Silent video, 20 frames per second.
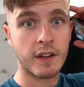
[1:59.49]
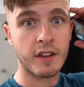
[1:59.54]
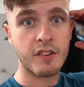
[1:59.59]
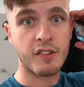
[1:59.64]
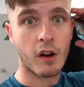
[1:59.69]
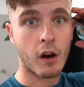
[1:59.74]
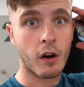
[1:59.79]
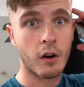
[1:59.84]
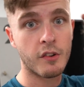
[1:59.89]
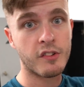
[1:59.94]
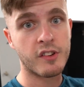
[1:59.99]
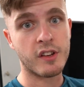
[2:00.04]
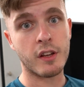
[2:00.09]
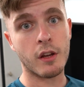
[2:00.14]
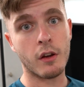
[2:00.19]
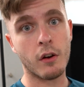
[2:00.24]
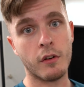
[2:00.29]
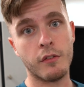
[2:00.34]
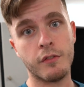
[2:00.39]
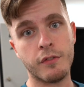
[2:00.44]
entirety
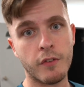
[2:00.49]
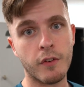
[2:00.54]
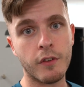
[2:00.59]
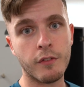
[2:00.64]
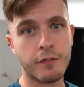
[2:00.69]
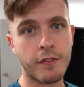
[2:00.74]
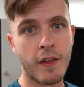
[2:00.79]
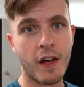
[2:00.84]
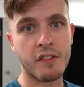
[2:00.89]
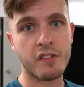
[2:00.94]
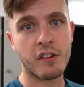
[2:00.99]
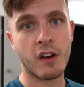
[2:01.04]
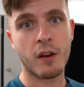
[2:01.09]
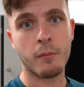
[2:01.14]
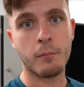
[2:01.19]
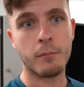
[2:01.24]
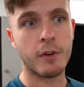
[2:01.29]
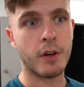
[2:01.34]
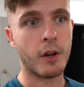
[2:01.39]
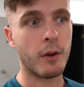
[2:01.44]
of, of that
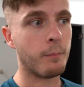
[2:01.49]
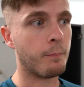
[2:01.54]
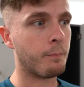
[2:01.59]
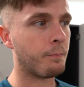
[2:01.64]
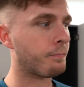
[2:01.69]
time, you know?